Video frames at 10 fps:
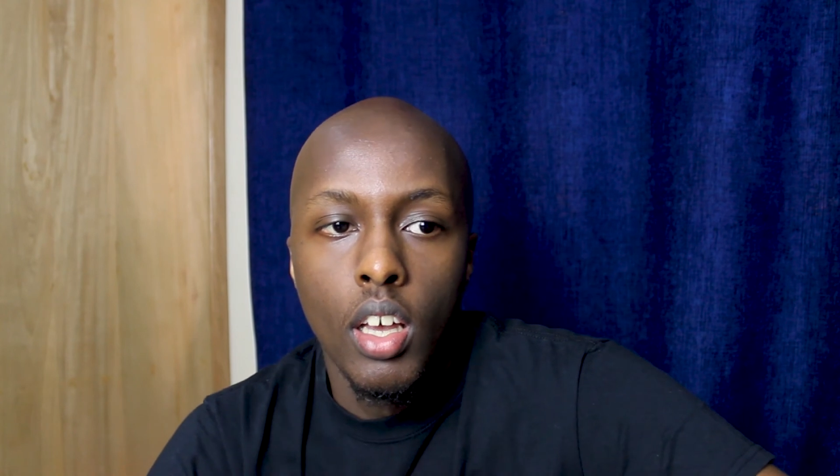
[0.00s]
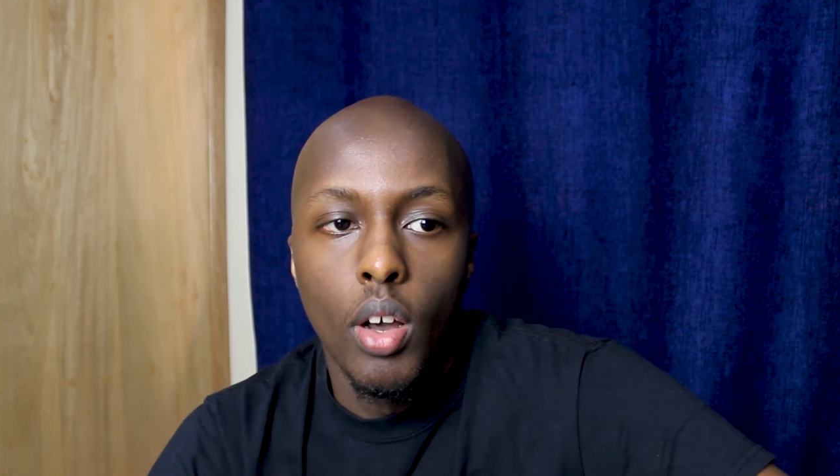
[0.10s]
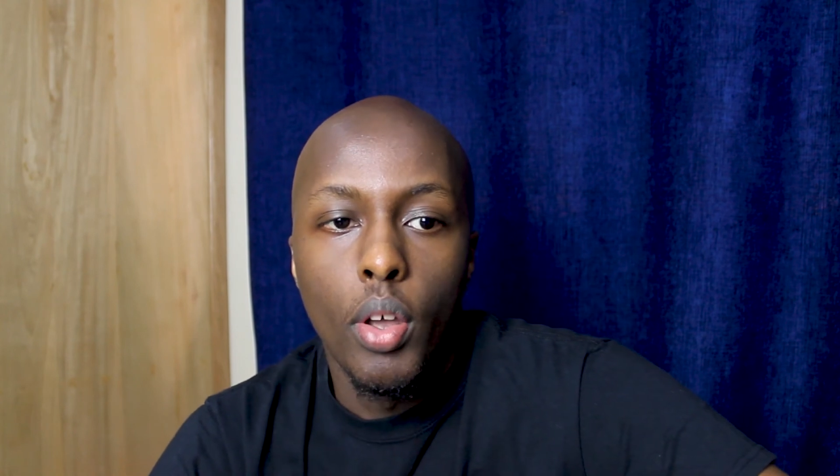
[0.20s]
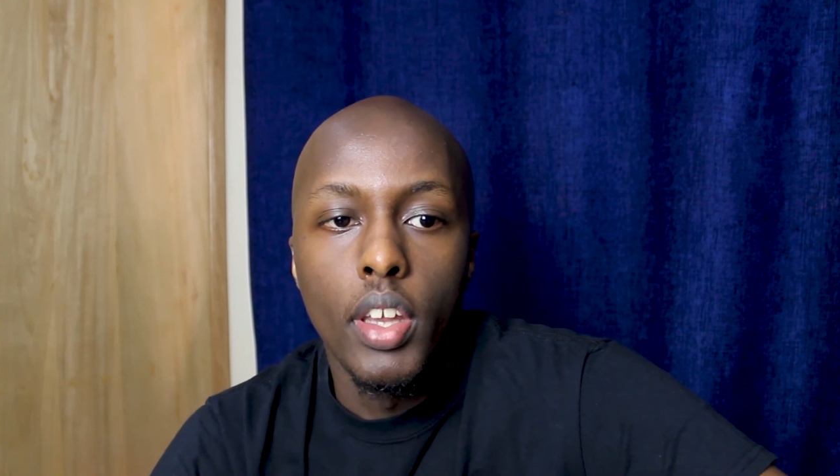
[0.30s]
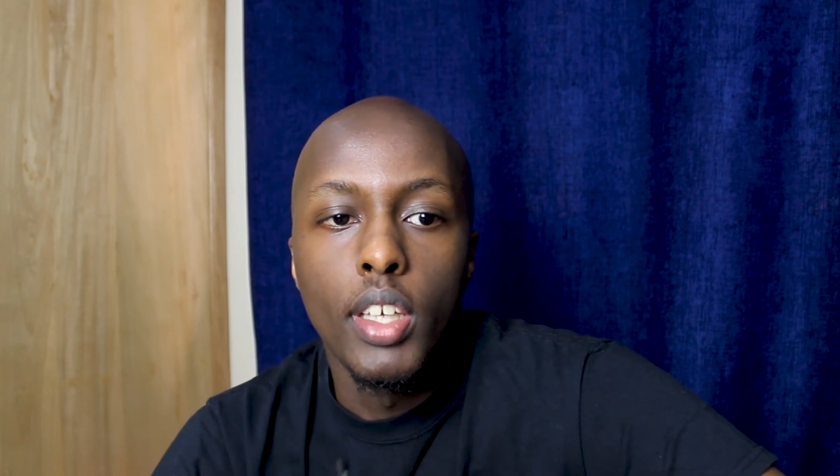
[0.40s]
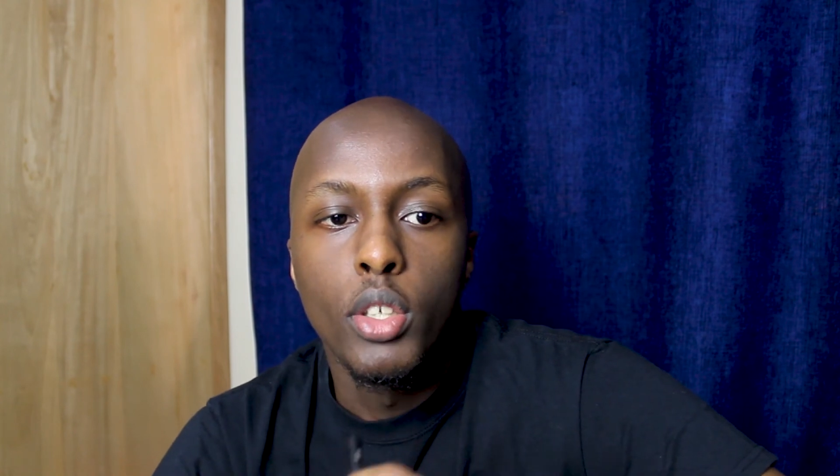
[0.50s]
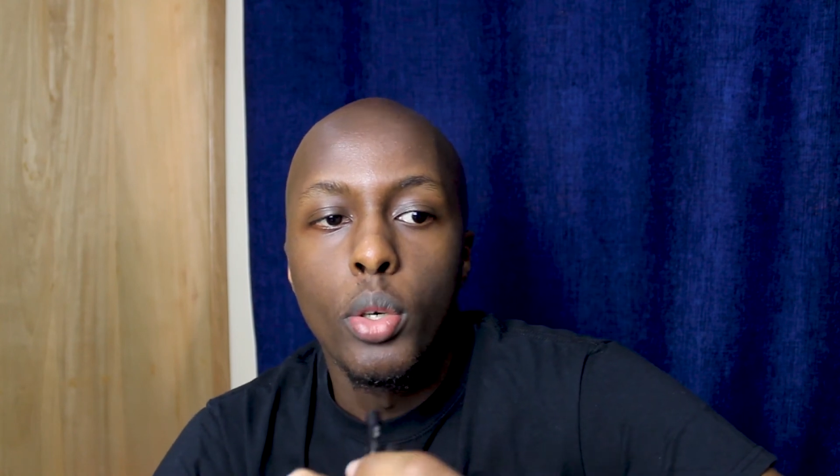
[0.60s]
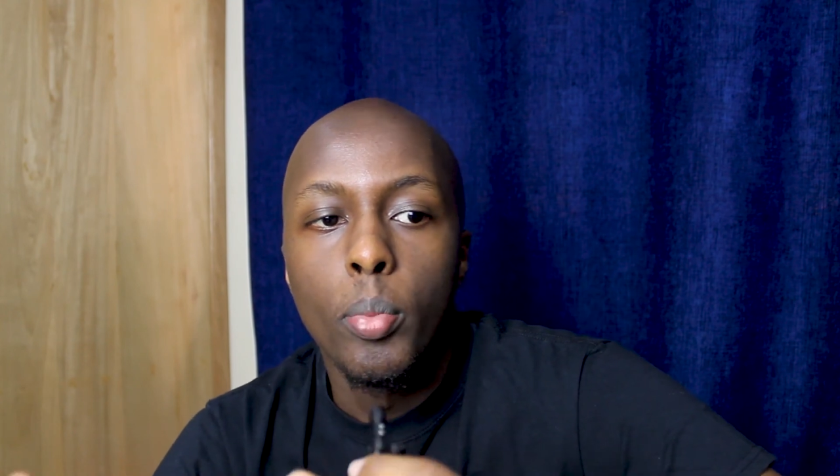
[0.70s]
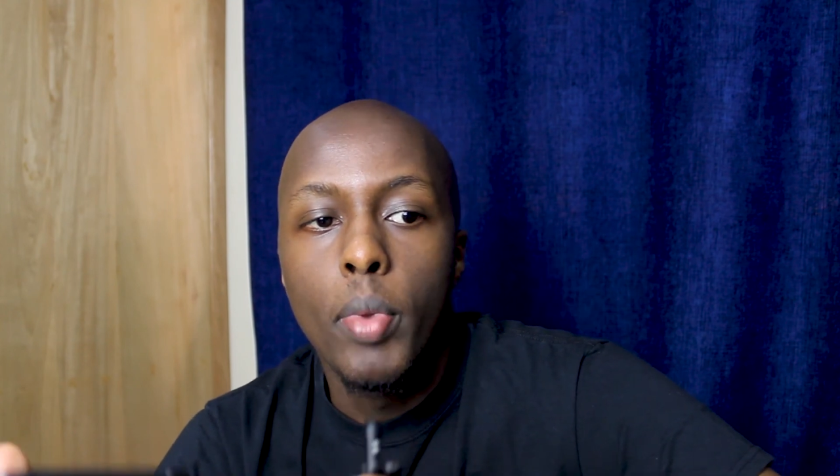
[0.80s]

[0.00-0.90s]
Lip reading: Okay, that you're